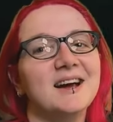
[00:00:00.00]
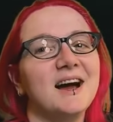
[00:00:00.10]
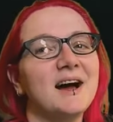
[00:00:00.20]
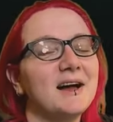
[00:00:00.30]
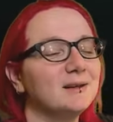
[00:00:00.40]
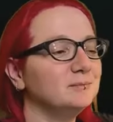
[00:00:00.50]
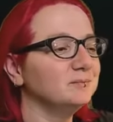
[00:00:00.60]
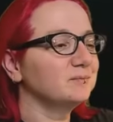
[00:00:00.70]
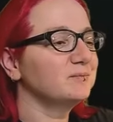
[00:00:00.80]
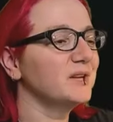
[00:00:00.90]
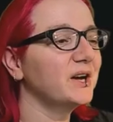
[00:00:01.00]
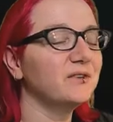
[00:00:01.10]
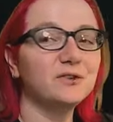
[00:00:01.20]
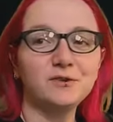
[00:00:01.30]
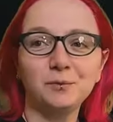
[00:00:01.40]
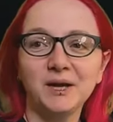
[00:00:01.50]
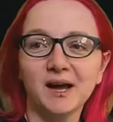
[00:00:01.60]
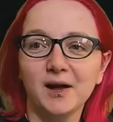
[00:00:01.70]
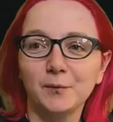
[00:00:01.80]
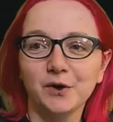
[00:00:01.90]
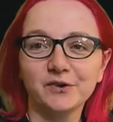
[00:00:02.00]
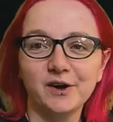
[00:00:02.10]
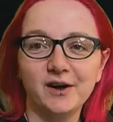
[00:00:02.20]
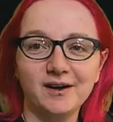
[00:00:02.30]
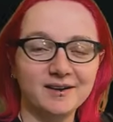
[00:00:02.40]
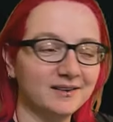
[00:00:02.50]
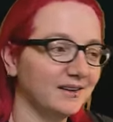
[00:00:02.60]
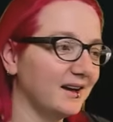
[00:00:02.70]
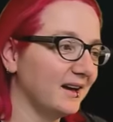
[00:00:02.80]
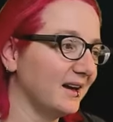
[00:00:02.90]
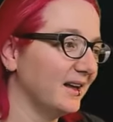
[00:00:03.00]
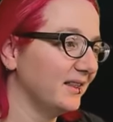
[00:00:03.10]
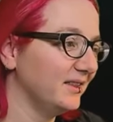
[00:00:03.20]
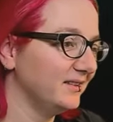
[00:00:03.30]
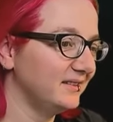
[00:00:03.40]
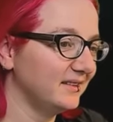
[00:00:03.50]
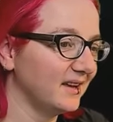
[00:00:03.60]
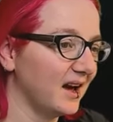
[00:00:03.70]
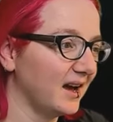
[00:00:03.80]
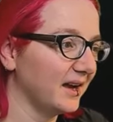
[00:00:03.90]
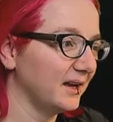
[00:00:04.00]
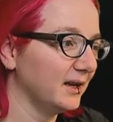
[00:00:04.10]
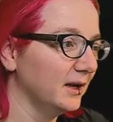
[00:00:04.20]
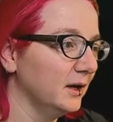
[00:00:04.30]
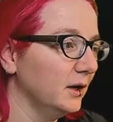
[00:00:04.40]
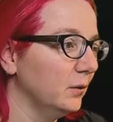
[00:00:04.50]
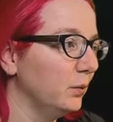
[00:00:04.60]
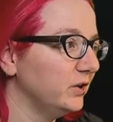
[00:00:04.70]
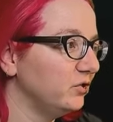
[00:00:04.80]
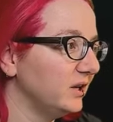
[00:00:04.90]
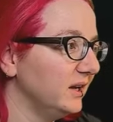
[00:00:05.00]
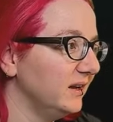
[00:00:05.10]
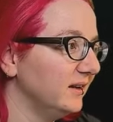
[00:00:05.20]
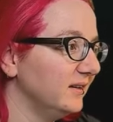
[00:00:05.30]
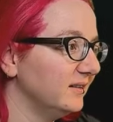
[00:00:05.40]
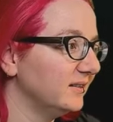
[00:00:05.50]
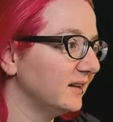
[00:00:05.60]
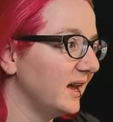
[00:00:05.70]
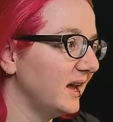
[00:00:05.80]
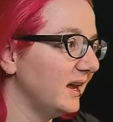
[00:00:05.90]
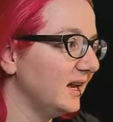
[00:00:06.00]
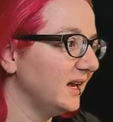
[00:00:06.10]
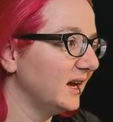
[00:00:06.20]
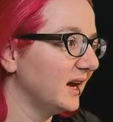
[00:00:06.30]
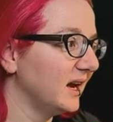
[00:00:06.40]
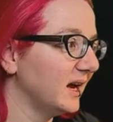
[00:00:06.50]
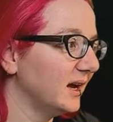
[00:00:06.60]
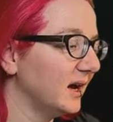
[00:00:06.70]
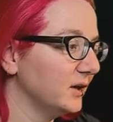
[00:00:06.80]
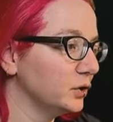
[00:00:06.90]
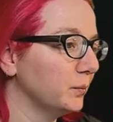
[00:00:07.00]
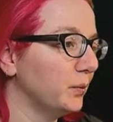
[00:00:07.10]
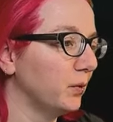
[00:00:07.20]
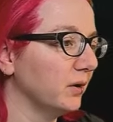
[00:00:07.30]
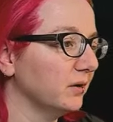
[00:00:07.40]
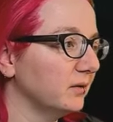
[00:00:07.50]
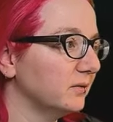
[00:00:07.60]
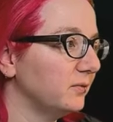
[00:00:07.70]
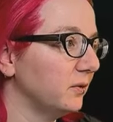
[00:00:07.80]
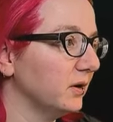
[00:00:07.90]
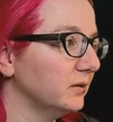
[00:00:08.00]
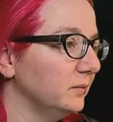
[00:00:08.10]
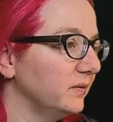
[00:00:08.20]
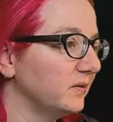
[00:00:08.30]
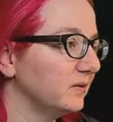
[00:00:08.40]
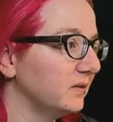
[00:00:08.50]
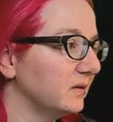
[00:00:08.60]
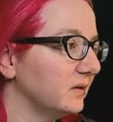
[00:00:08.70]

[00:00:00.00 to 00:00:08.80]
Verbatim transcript: Um, okay. So this week I worked on uh, this design, which is a uh, underboard for, oops,